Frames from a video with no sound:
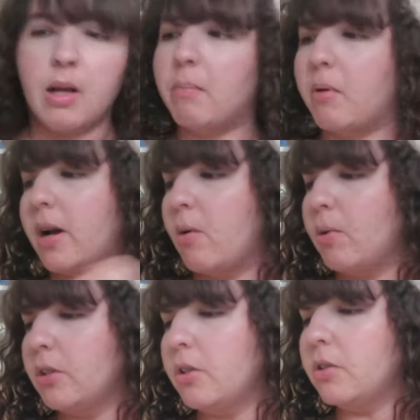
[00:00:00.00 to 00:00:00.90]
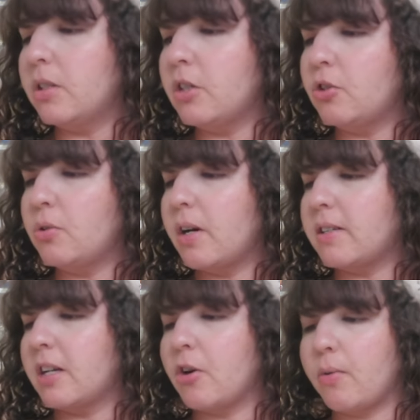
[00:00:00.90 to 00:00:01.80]
but I was using
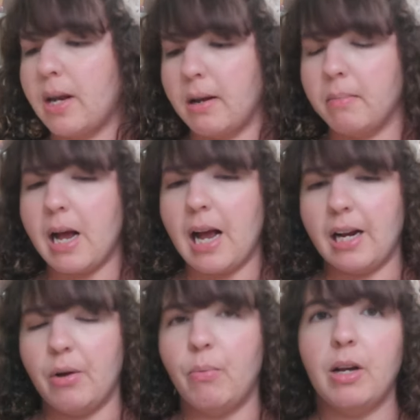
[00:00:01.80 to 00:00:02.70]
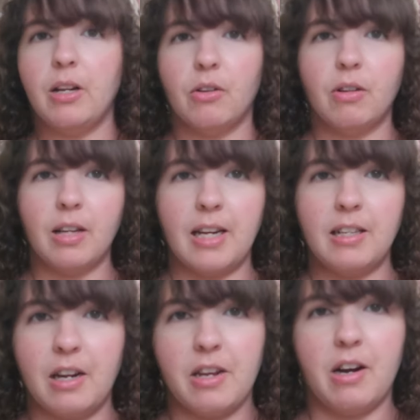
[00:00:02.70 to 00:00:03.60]
sugars and cream, and I really don't
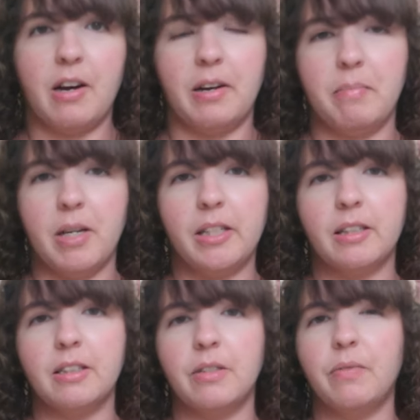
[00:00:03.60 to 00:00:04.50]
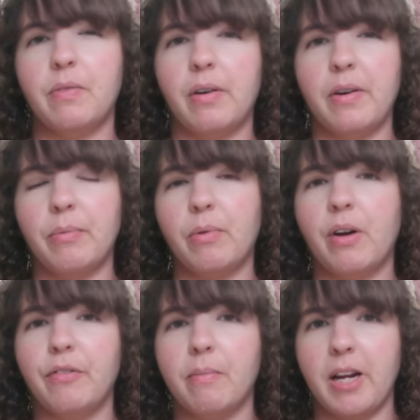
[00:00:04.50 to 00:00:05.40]
like the yarn because it's very
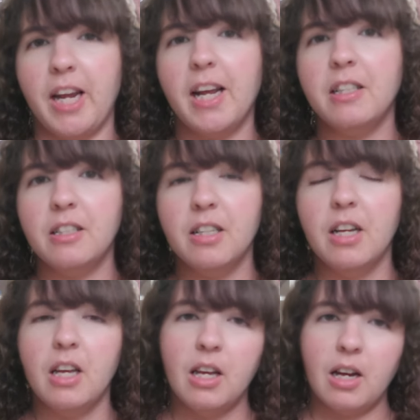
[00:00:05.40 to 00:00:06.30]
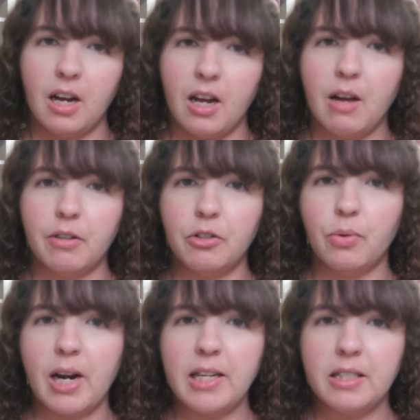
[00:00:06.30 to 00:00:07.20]
rough on my hands. I have
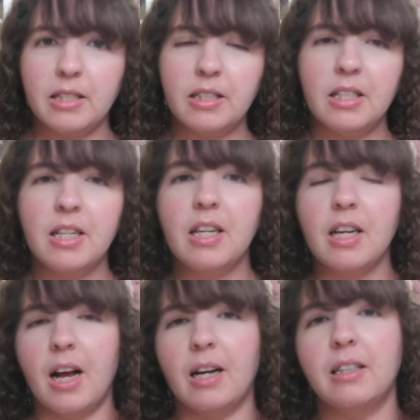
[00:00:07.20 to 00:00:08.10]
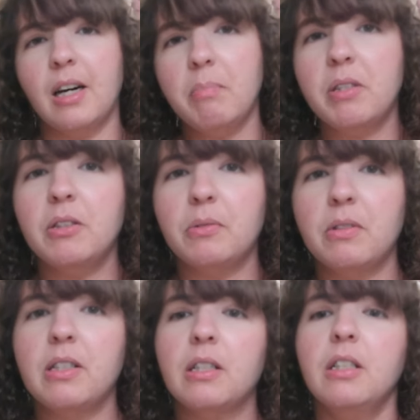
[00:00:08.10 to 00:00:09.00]
arthritis and carpal
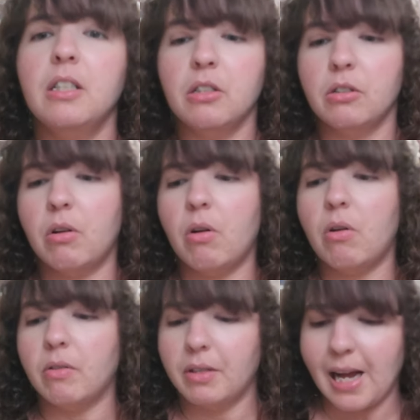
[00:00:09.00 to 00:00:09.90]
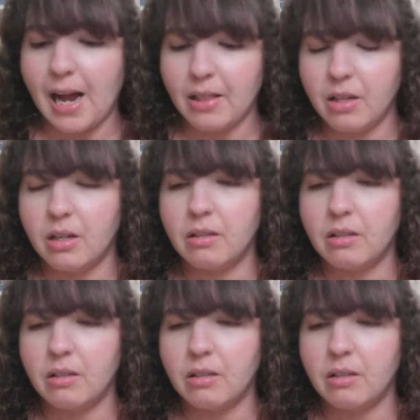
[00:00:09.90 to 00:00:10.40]
tunnel, so that